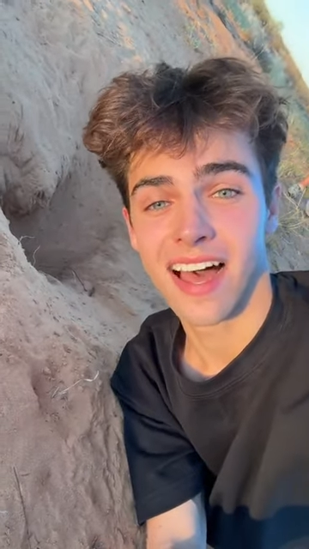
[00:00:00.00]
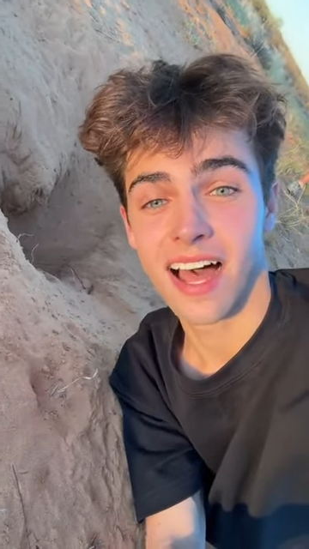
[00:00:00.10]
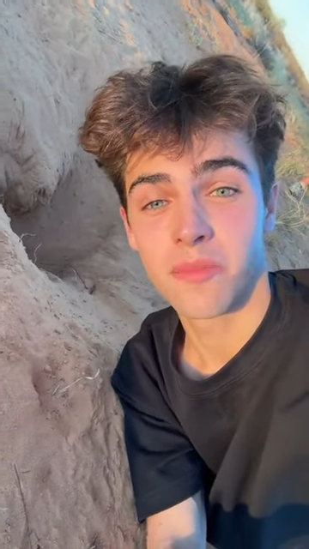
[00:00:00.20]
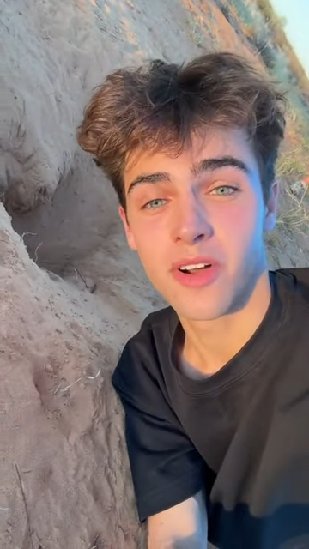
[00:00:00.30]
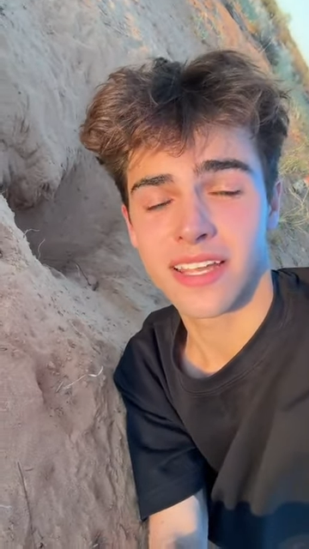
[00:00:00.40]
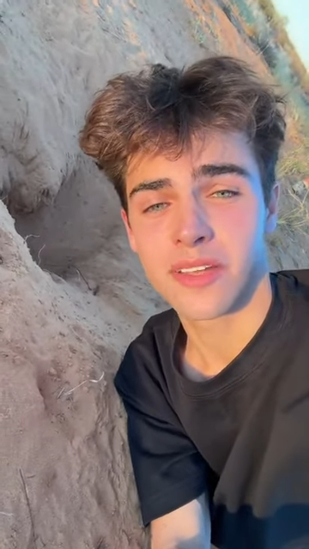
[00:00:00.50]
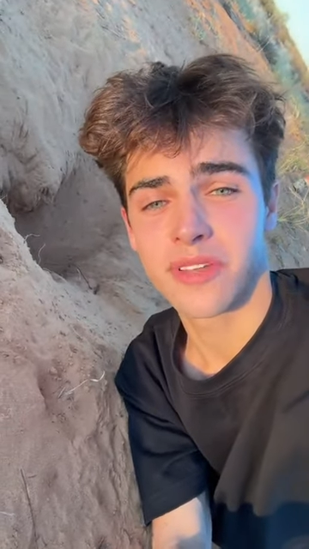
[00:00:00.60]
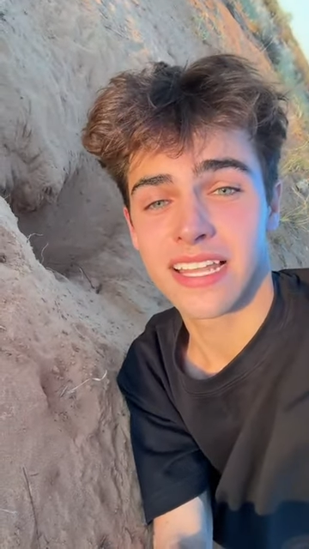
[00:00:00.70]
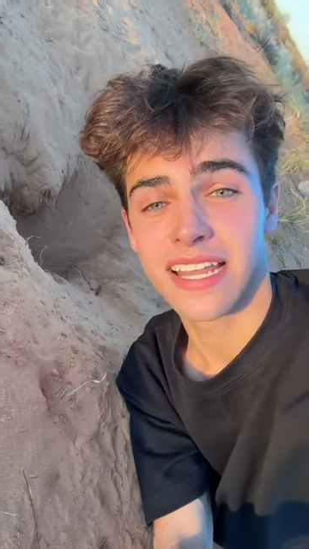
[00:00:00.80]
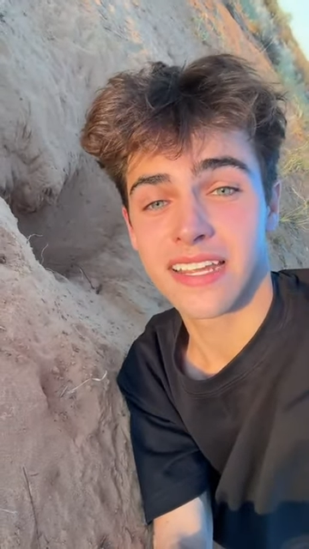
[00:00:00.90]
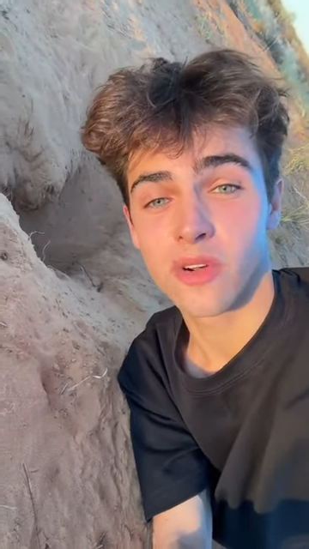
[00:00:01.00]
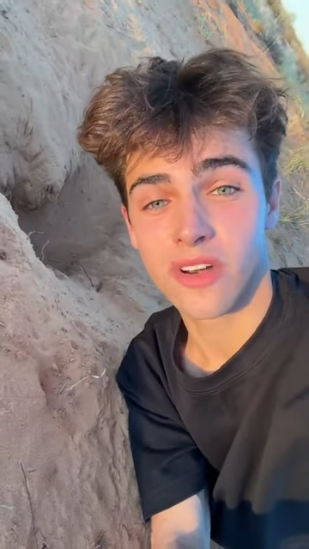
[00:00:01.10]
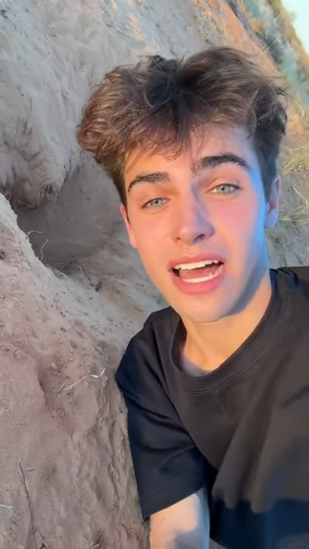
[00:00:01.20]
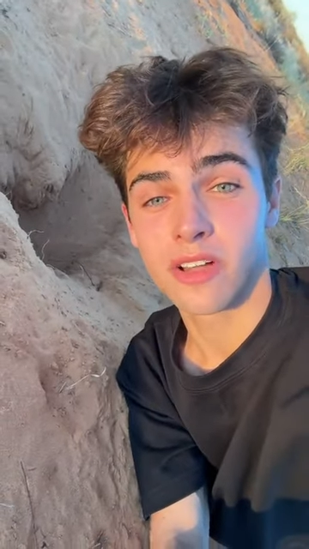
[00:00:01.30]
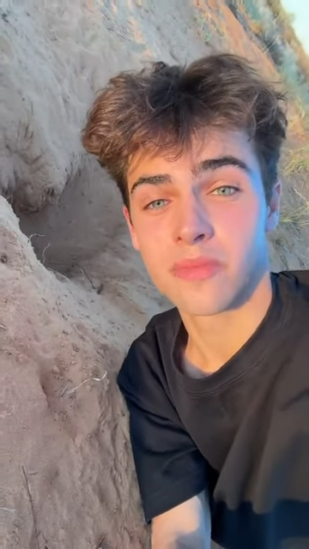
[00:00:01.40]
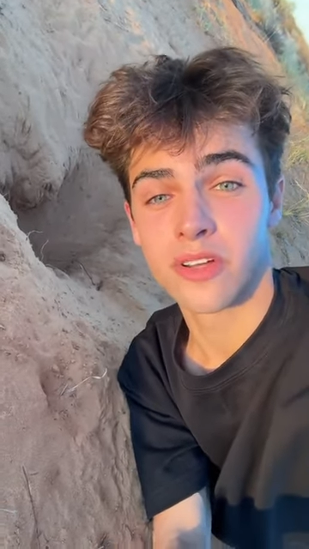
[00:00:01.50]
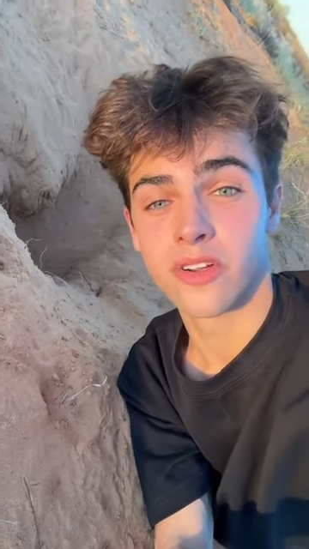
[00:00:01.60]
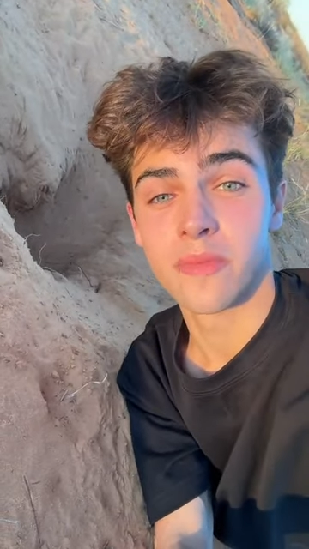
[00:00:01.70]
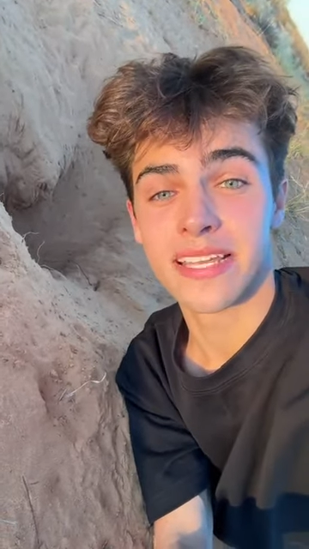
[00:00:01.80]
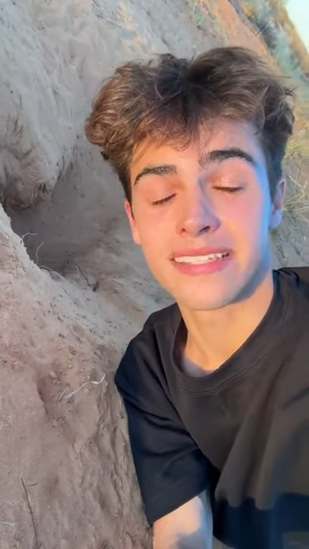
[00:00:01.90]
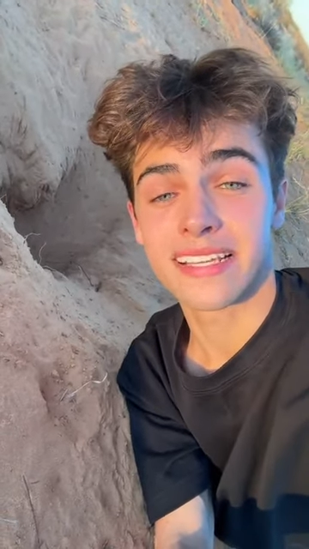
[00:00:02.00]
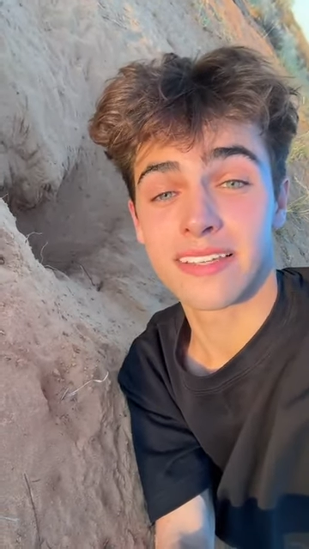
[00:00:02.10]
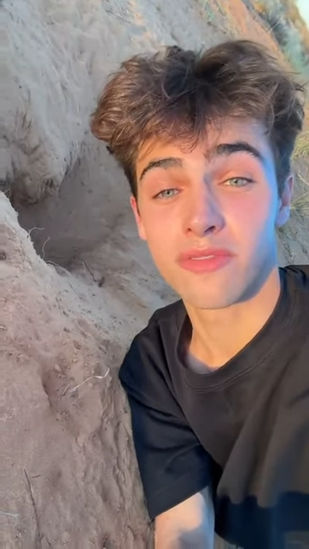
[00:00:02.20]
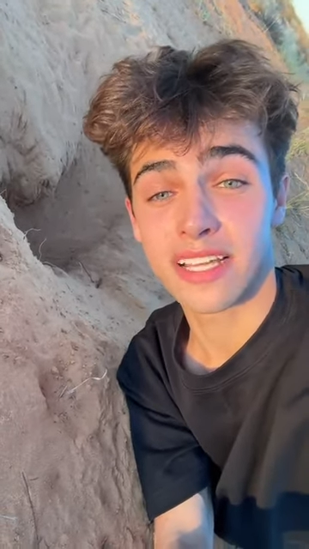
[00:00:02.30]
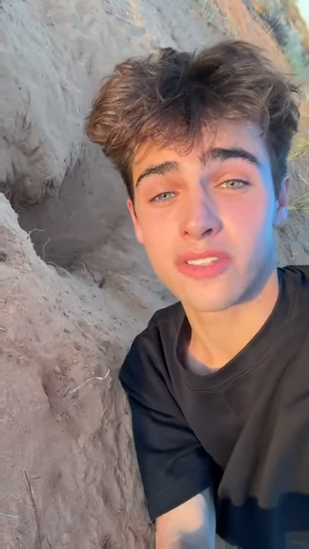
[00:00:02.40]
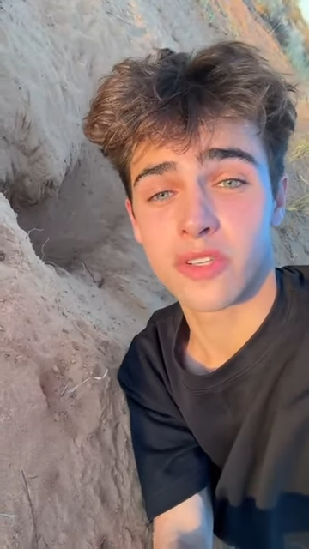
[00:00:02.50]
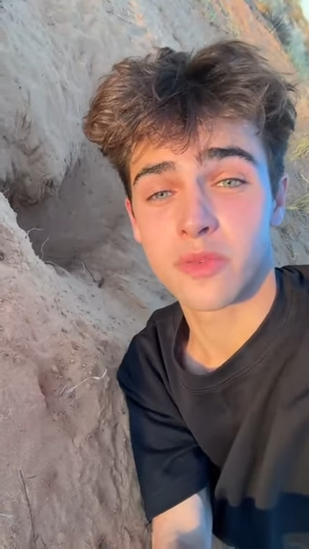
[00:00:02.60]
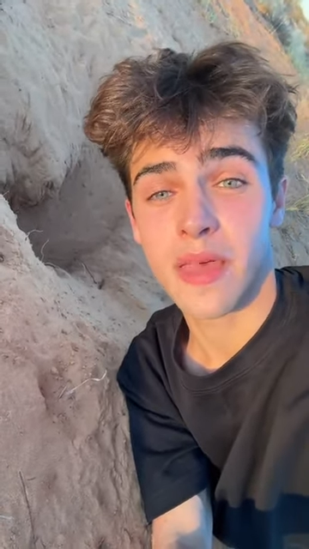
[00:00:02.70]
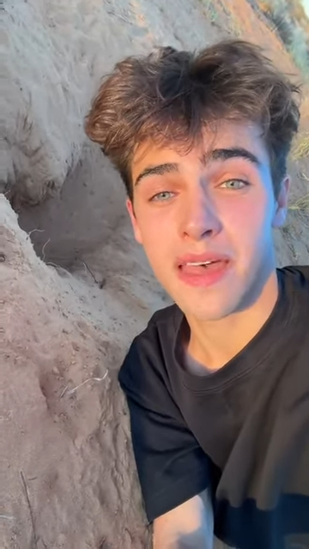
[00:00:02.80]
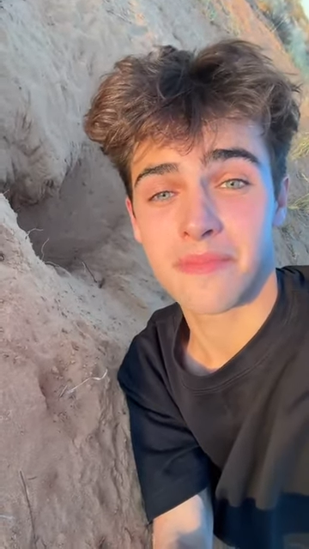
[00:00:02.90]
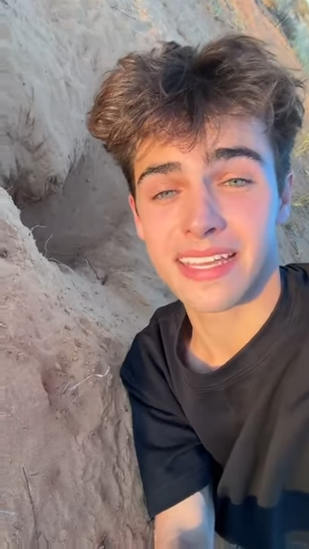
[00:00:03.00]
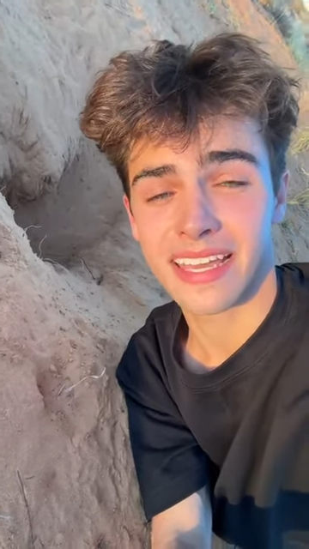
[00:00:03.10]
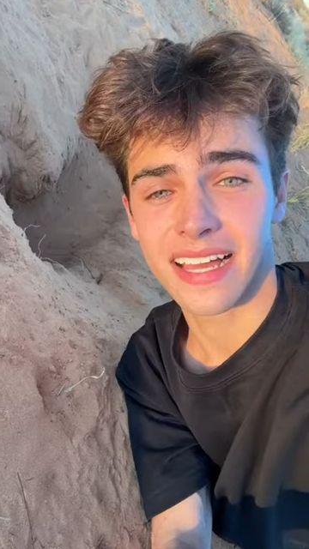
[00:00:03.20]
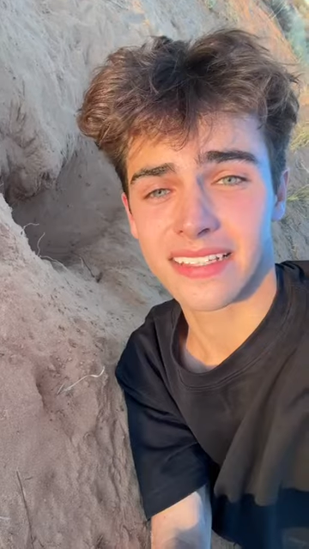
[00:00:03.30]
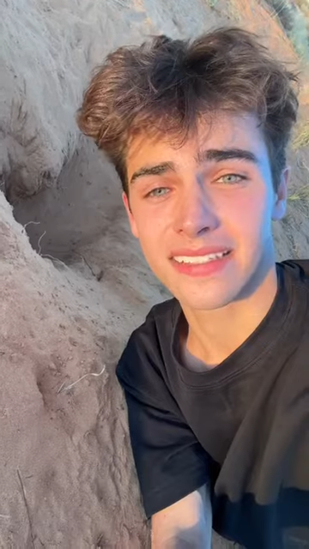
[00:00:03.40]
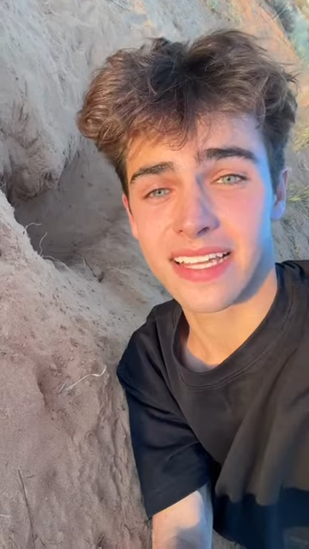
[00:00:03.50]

I'm working with a lady called Alma who basically rescues pet meerkats,